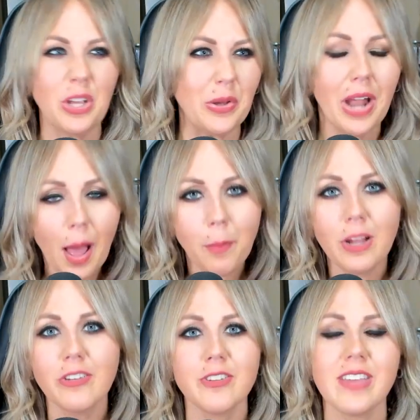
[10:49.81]
you can
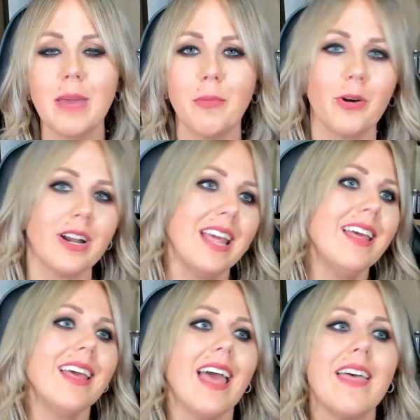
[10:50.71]
upgrade your skateboard,
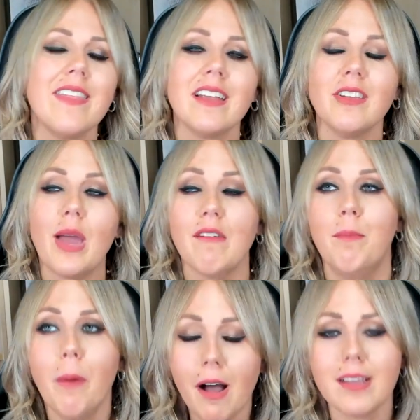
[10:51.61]
and then you have
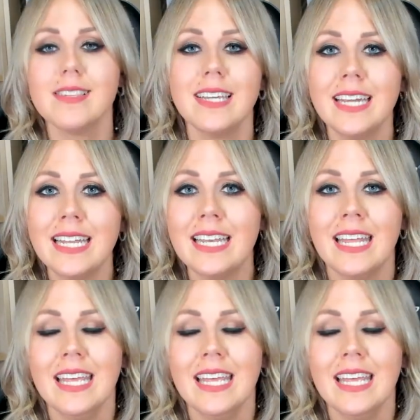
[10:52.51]
boxing.